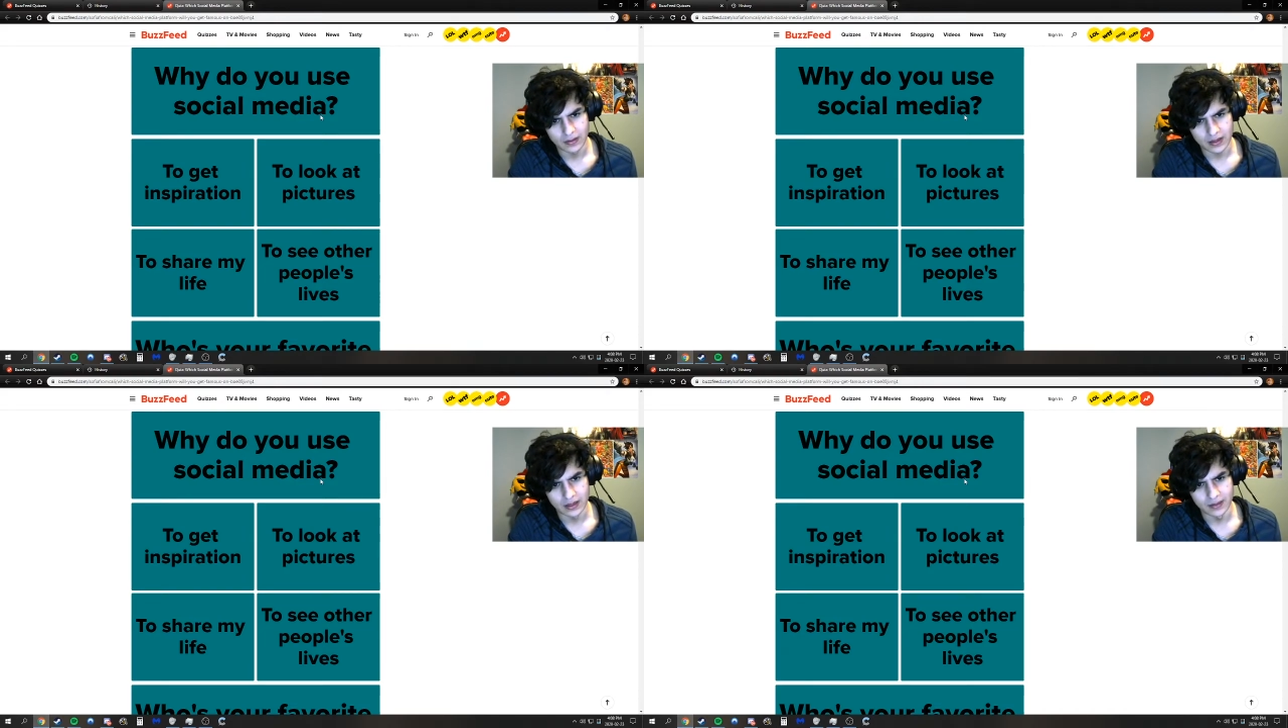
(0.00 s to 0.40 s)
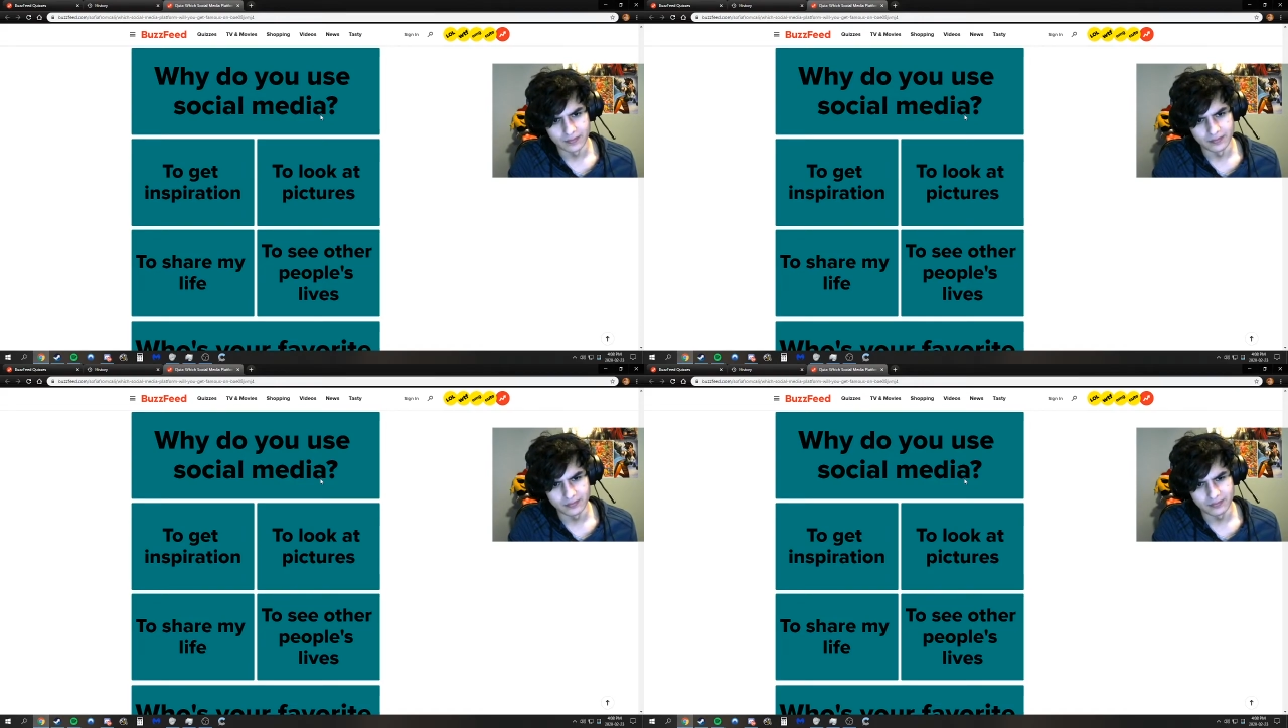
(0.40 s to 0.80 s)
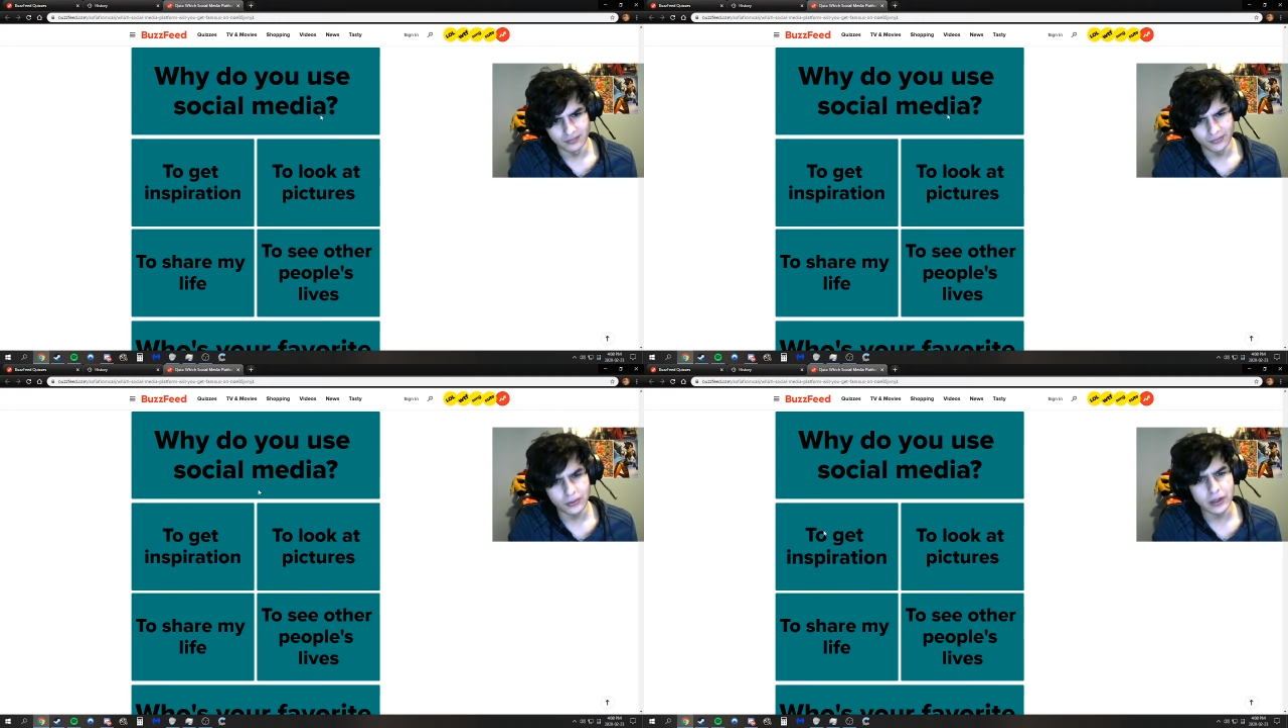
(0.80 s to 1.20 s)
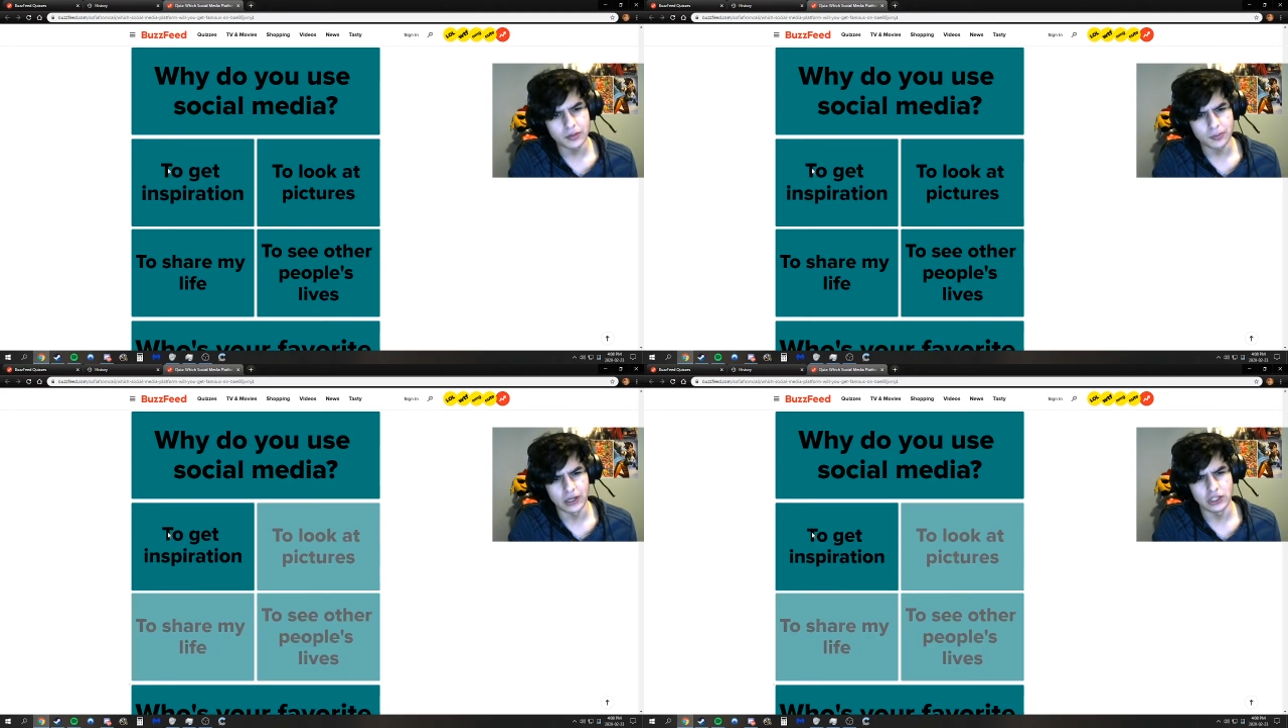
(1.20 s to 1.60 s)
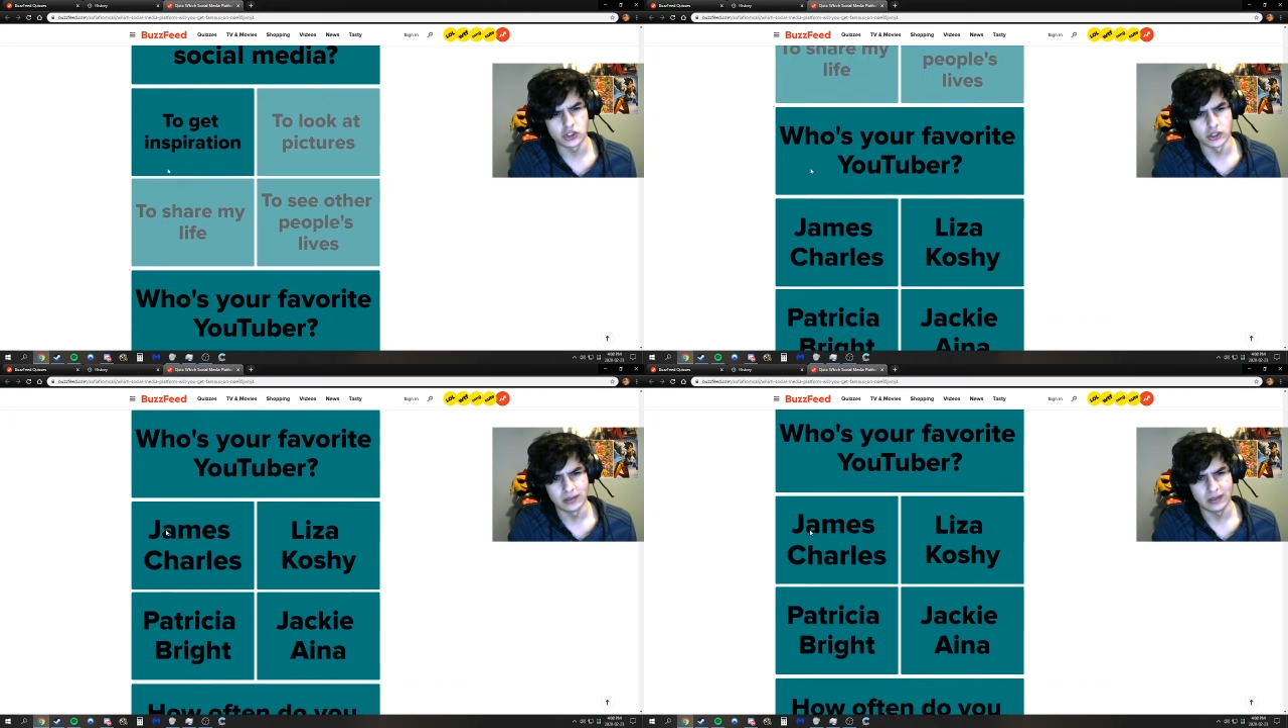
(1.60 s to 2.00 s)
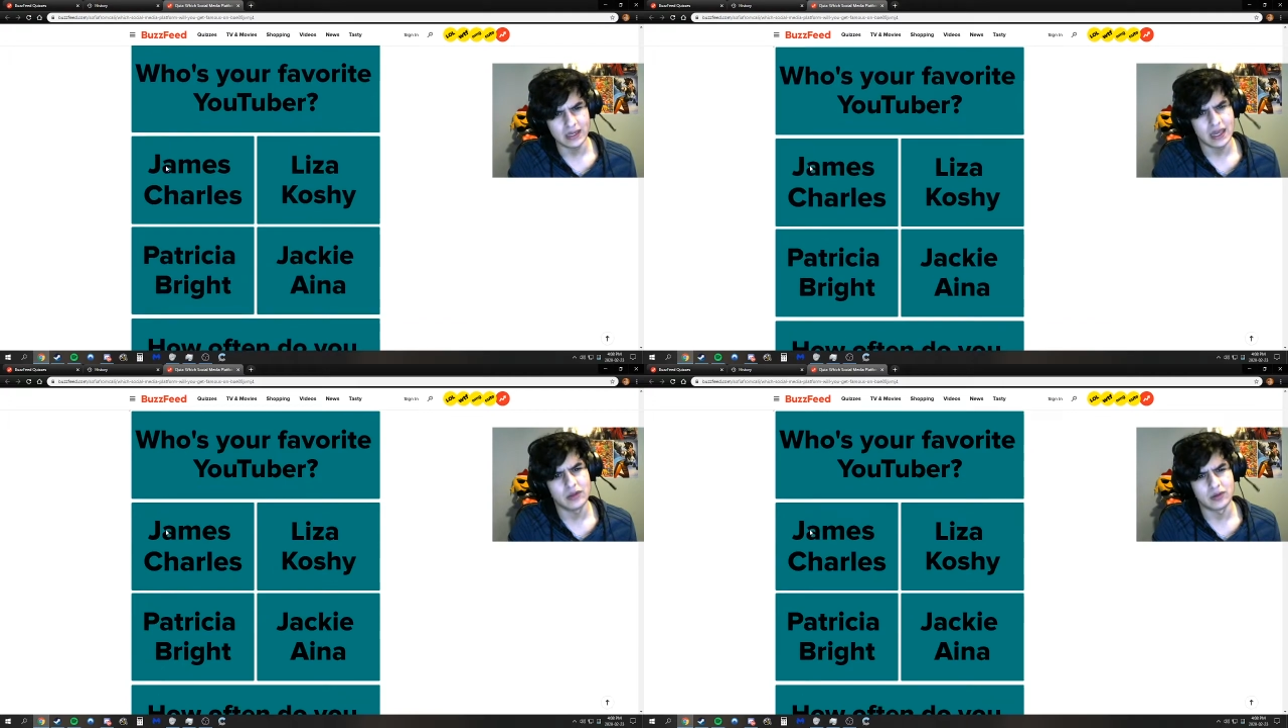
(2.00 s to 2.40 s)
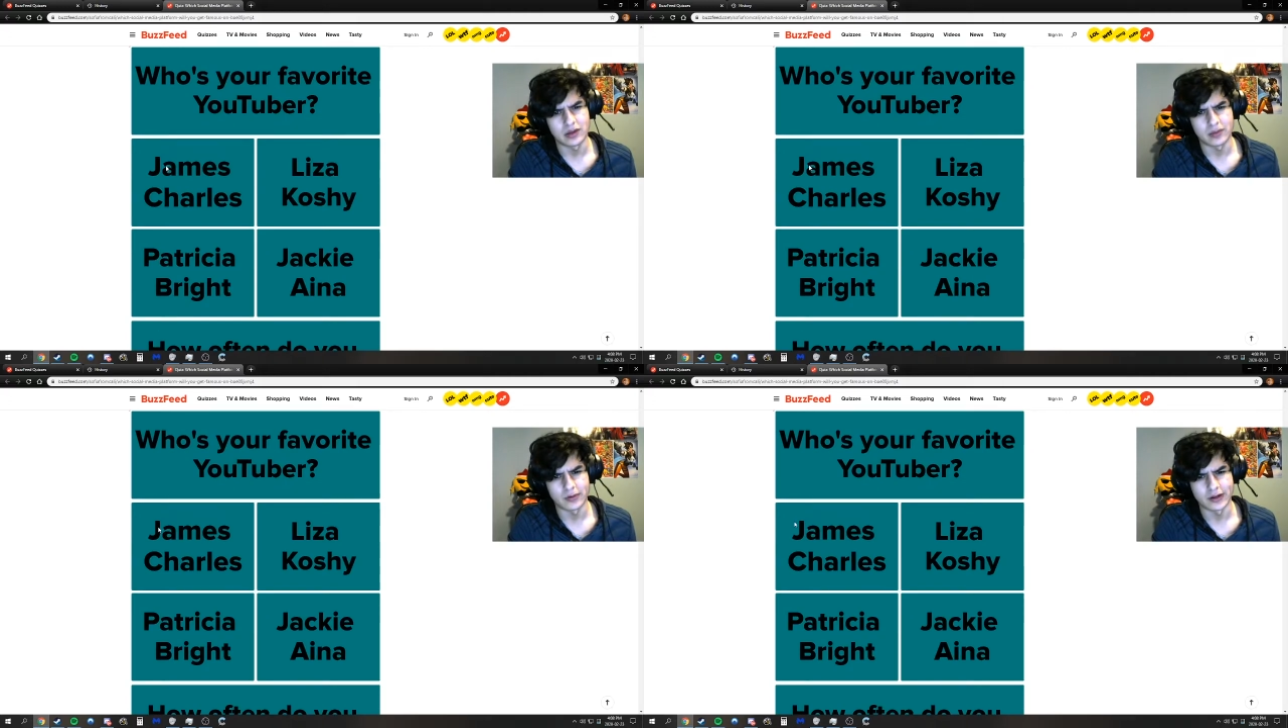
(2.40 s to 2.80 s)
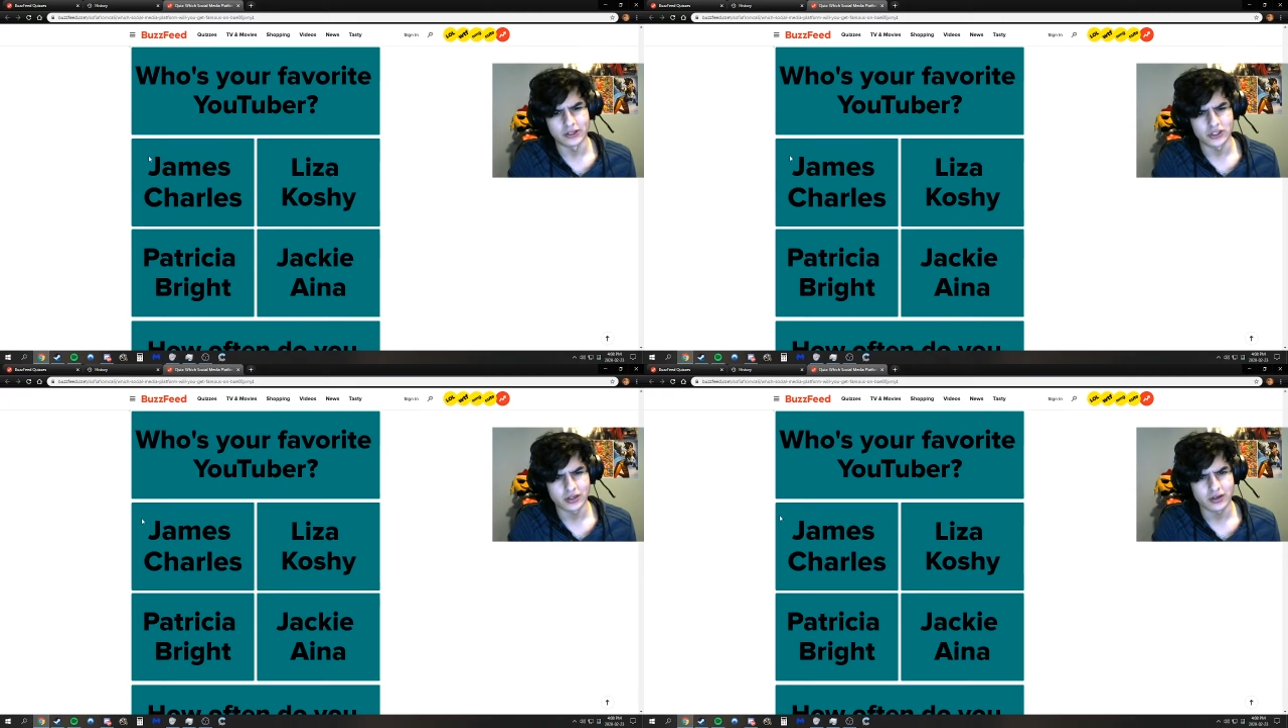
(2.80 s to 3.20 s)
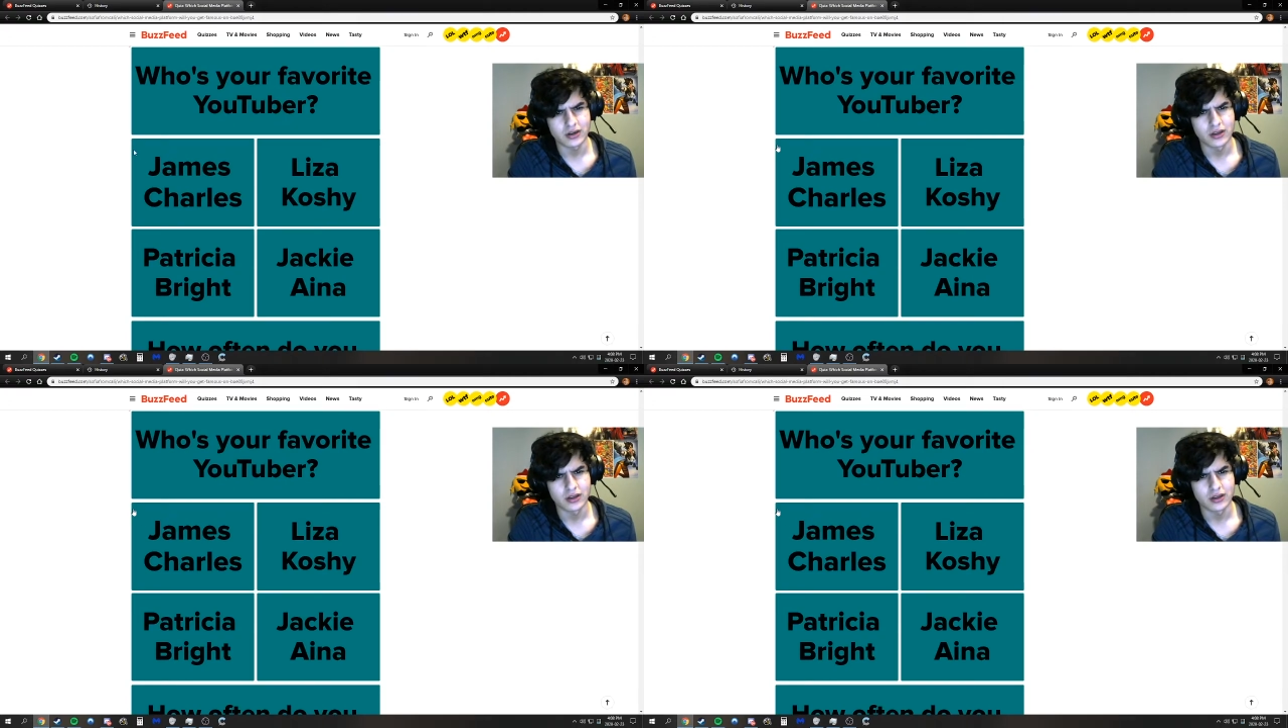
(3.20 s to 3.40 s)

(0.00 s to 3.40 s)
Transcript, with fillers: Um, for inspiration. Yeah, I use inspiration.